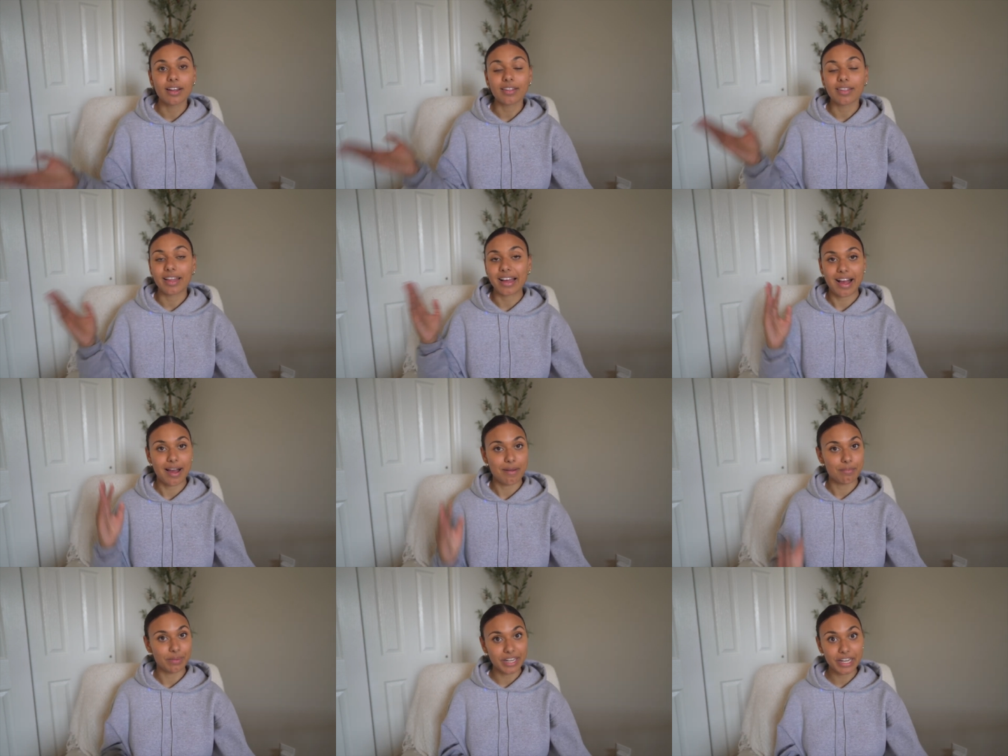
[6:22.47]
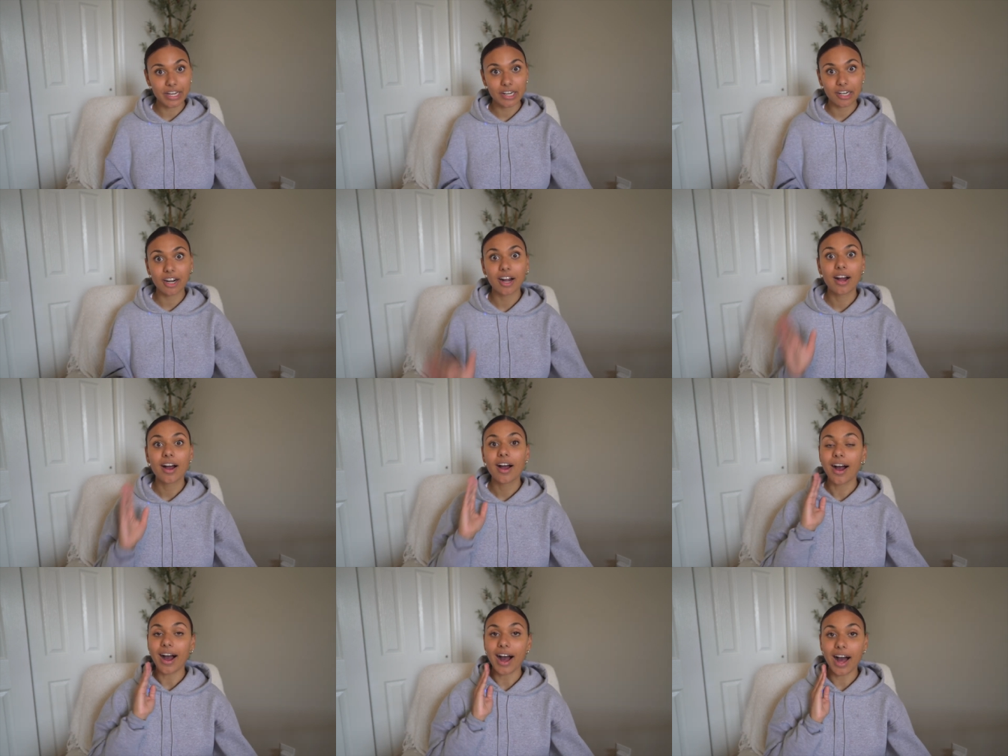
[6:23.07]
Like, I'm here,
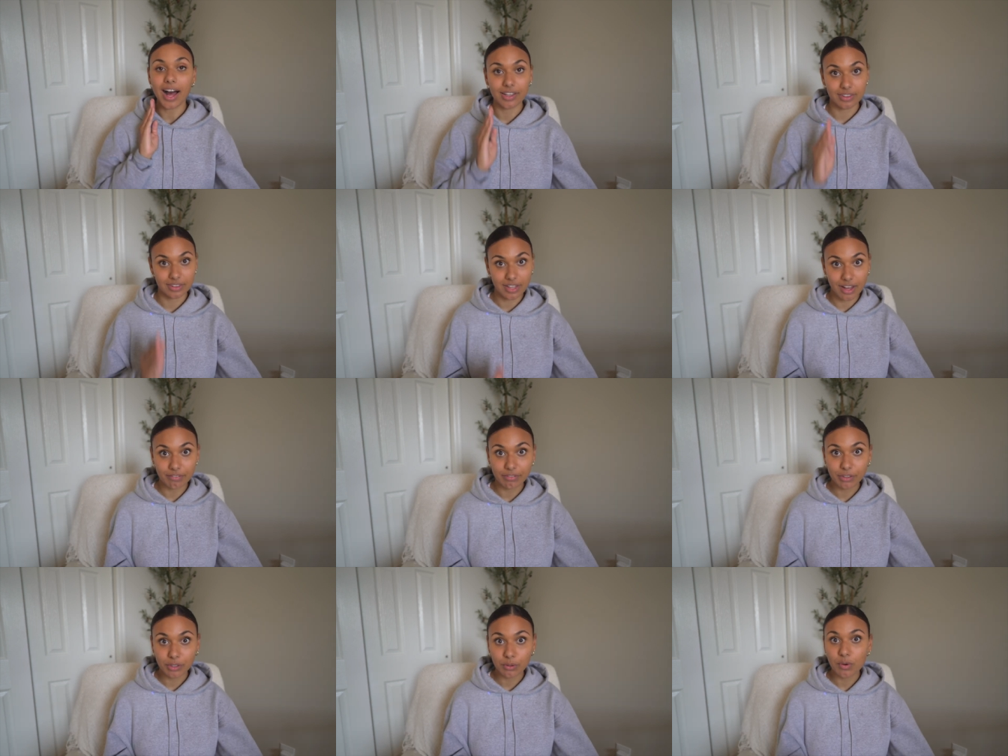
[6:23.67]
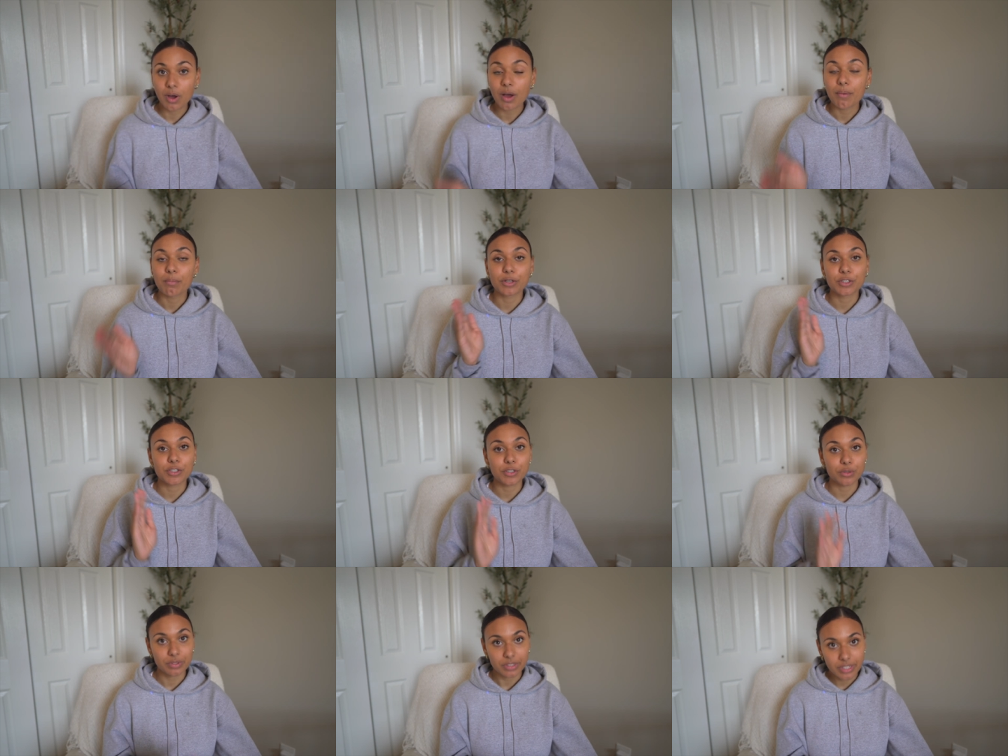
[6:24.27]
I love you,
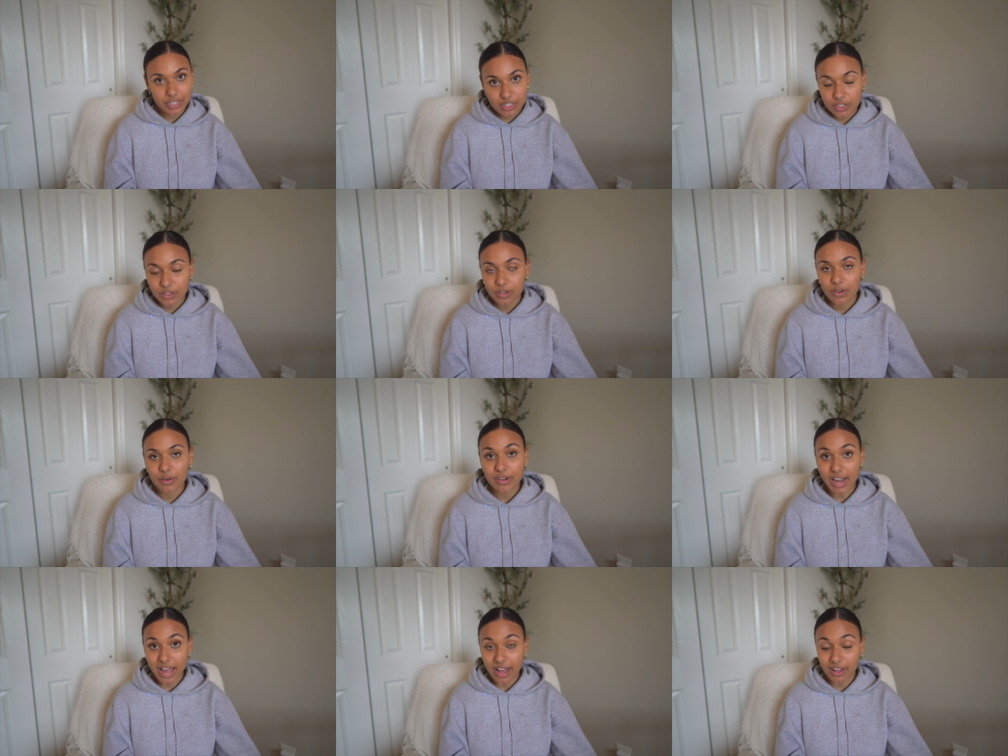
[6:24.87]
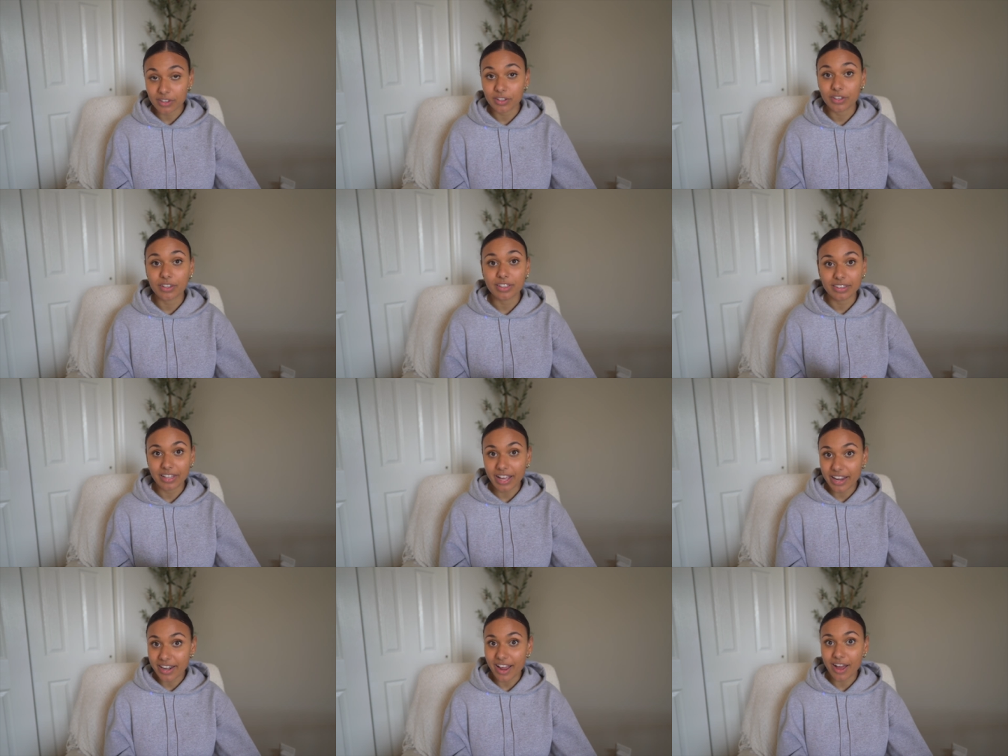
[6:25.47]
but you need to go
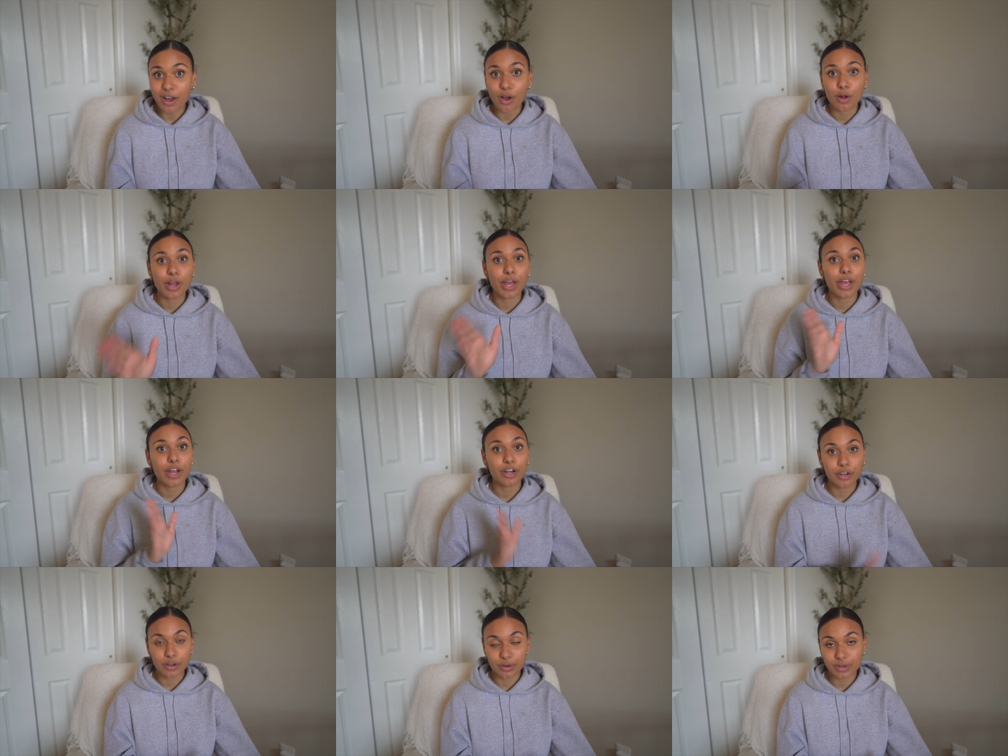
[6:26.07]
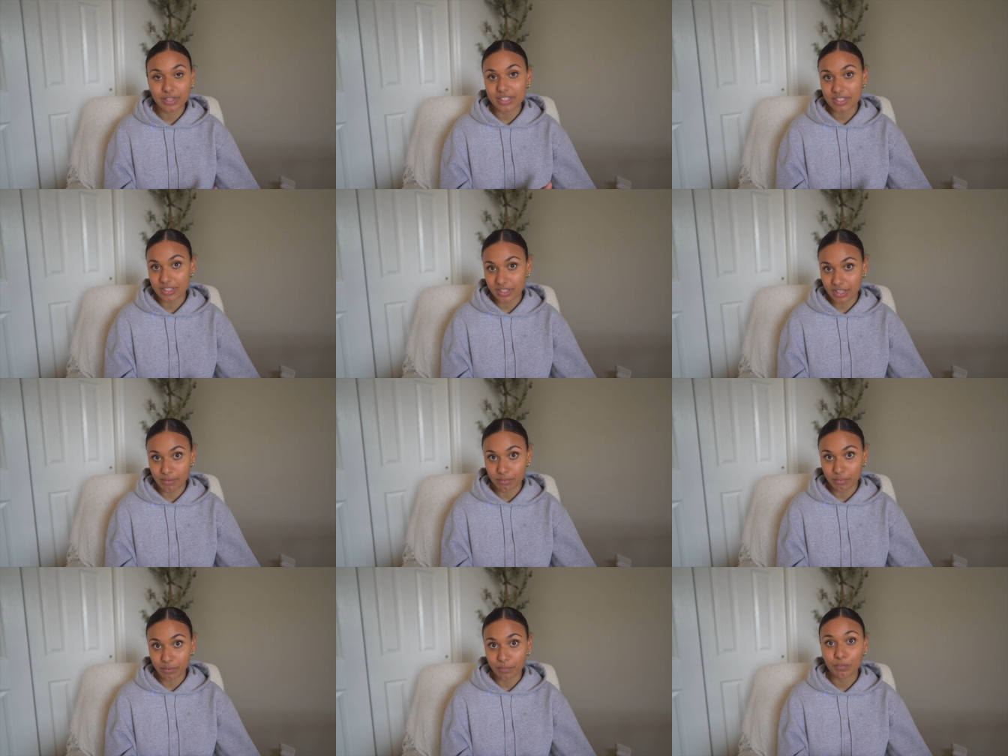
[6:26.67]
lay down and go to
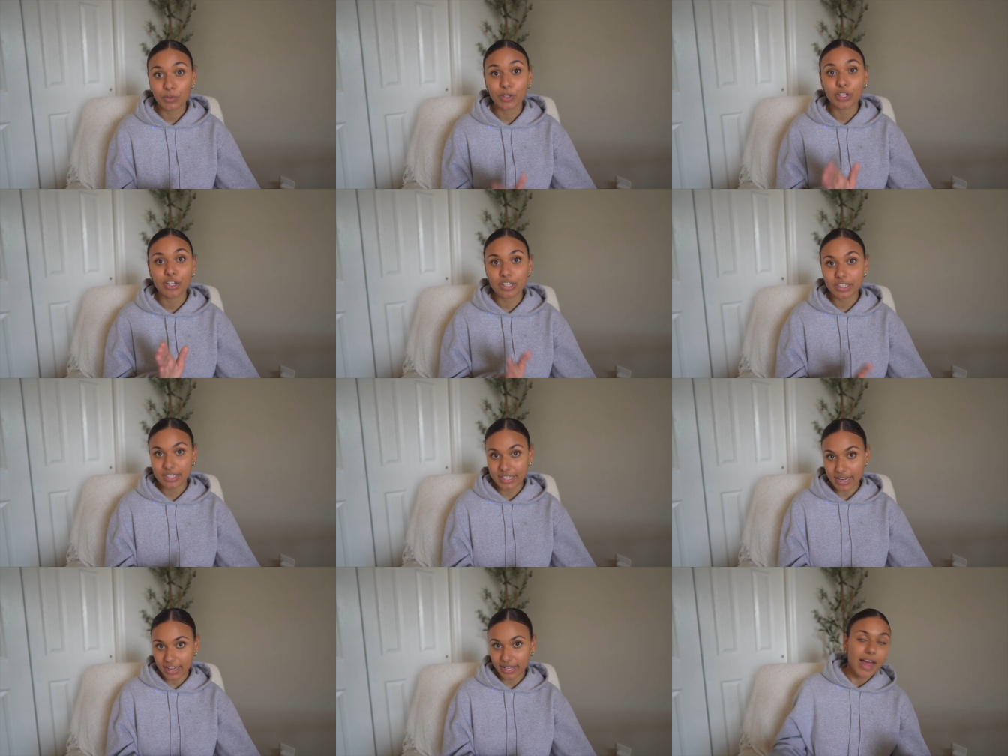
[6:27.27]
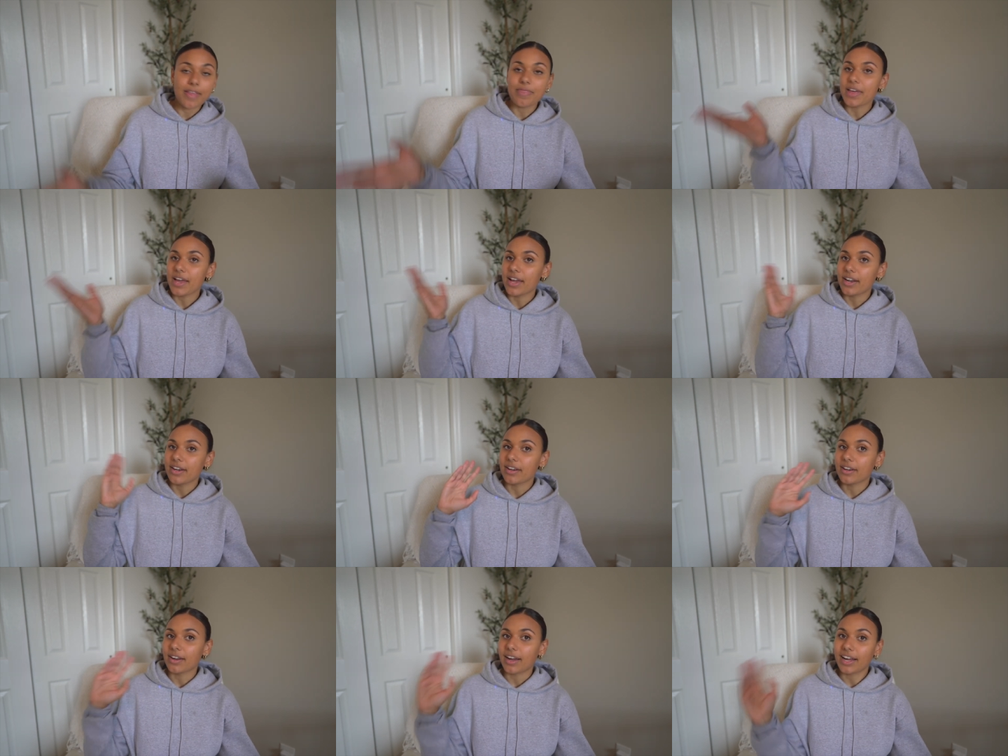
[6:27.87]
sleep. Good night. And
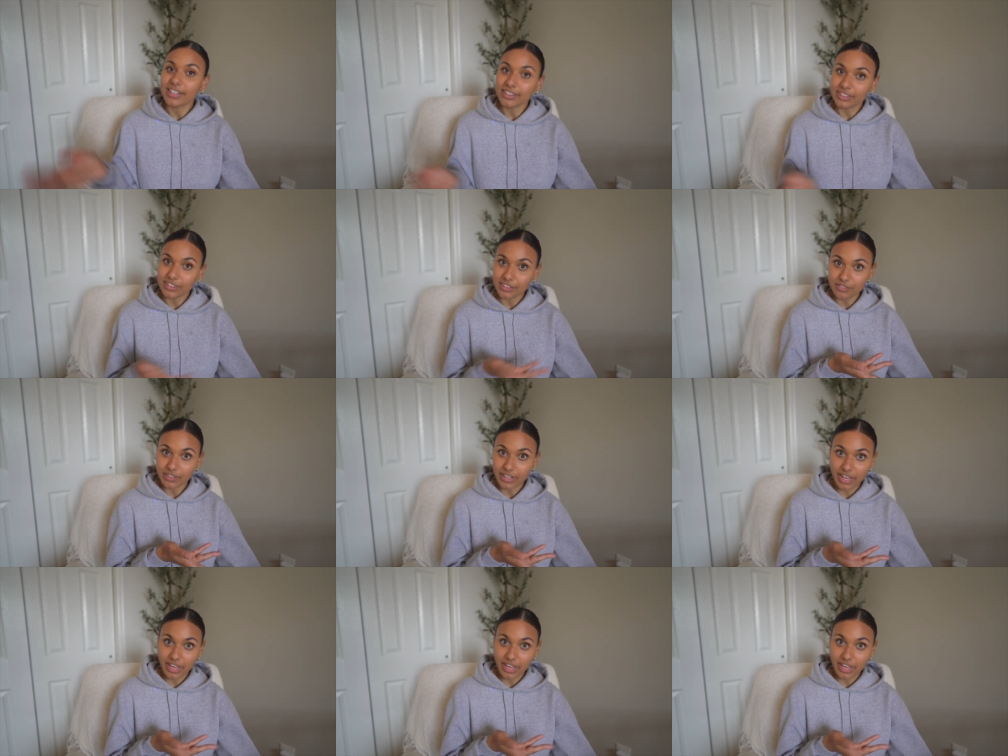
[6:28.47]
then I'd leave